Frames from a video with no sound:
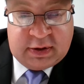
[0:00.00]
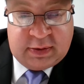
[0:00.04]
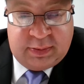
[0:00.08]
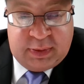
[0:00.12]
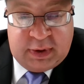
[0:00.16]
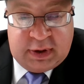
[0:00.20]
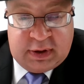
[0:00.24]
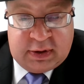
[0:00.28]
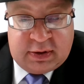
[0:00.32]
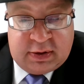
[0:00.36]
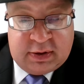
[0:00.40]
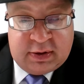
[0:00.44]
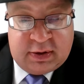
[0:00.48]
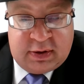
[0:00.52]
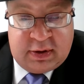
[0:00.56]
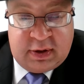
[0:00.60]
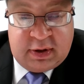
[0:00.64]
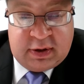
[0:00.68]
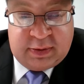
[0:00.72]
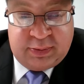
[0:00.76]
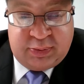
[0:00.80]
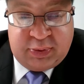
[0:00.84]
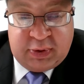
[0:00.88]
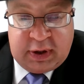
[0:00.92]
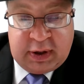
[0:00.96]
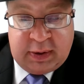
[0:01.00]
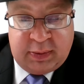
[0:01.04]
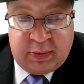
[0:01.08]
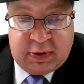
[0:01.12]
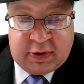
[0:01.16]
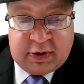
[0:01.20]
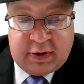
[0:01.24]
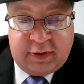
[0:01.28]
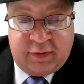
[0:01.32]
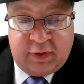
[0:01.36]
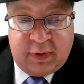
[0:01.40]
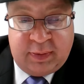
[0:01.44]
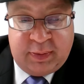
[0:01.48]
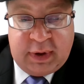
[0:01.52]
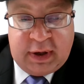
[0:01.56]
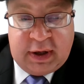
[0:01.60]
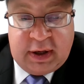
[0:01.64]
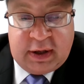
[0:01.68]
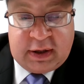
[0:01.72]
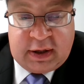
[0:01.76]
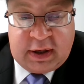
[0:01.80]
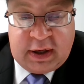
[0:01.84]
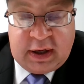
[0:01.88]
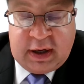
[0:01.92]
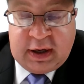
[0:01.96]
His message, His promise for
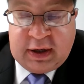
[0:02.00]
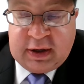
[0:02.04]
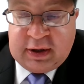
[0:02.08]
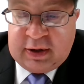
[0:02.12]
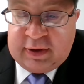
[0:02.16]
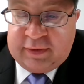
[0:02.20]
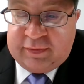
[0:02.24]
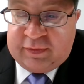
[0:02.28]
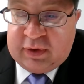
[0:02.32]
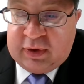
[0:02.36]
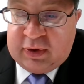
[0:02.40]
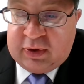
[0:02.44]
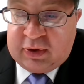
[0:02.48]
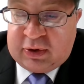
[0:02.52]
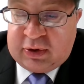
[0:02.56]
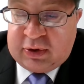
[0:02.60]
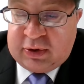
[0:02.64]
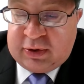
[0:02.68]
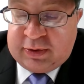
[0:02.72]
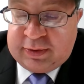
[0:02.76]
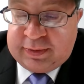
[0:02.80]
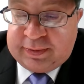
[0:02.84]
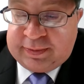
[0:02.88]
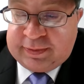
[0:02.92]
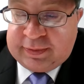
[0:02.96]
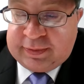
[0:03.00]
mankind in the future.